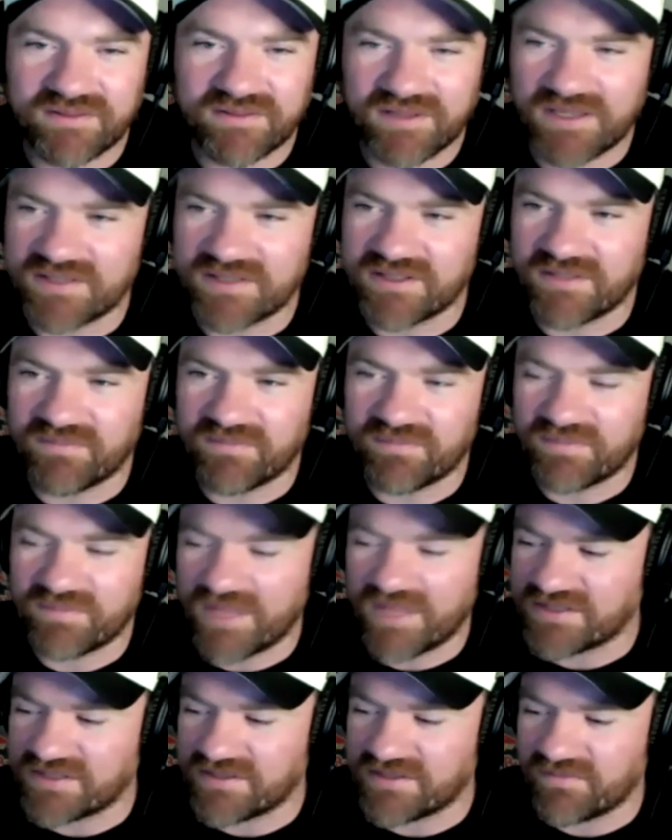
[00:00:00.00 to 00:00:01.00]
Is the
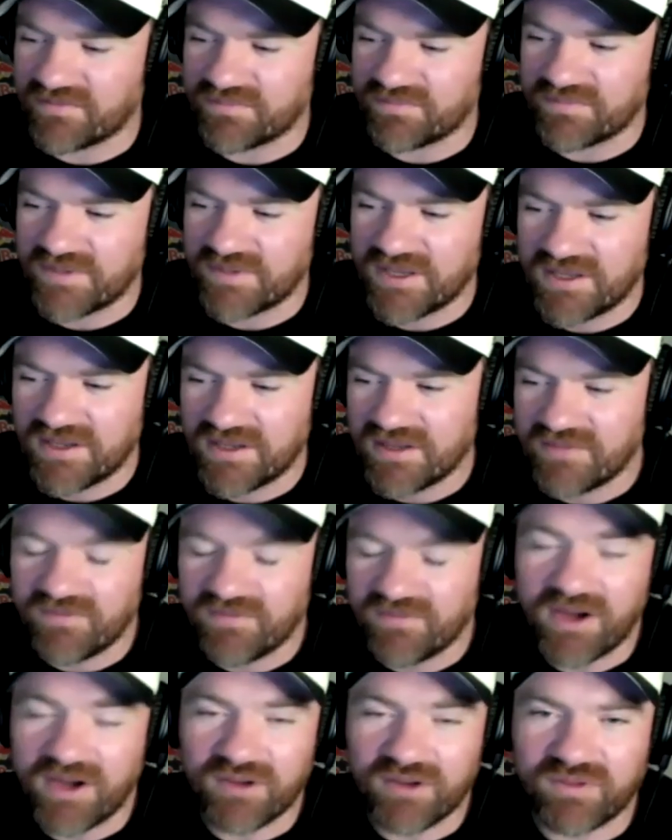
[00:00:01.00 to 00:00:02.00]
that's the
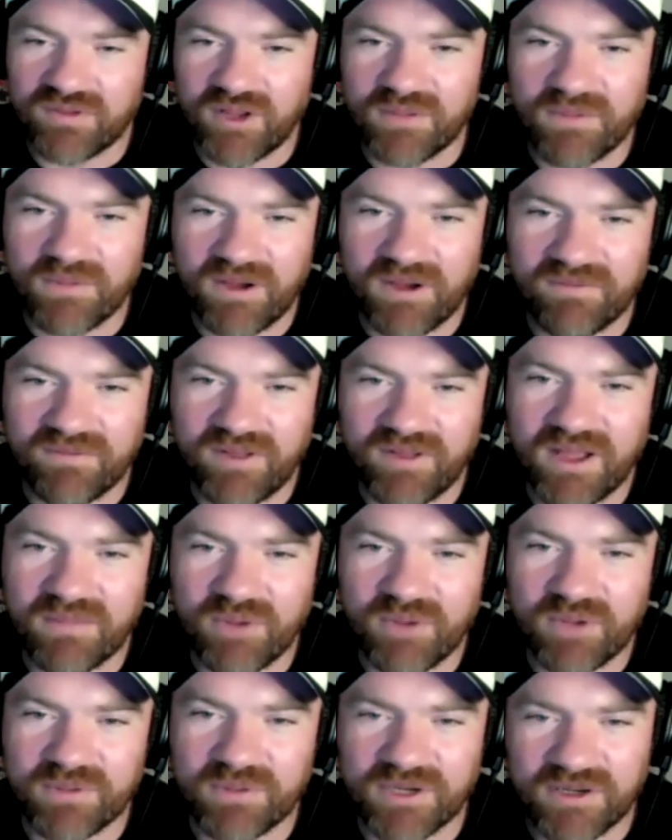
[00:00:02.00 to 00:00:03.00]
fight or flight
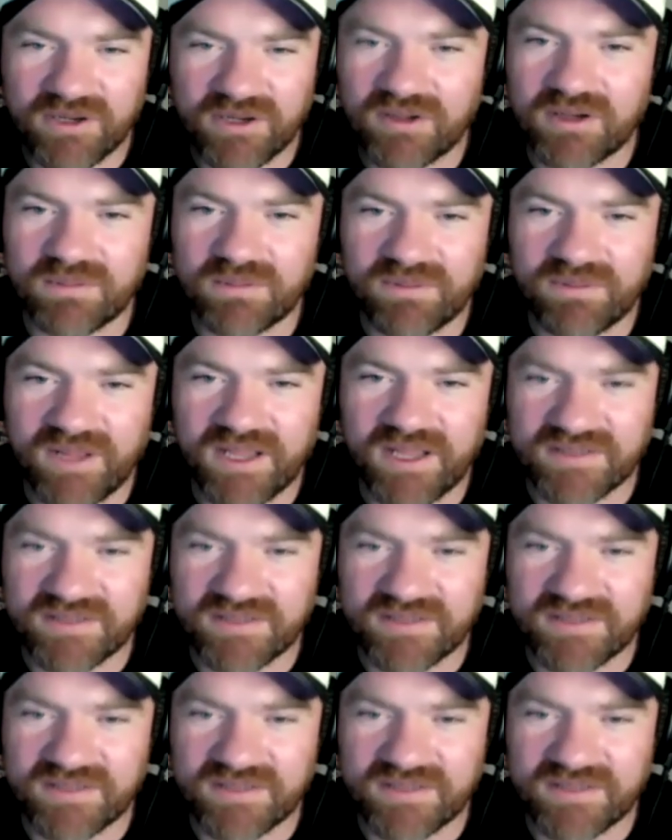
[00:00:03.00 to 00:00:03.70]
moment, and a lot of players,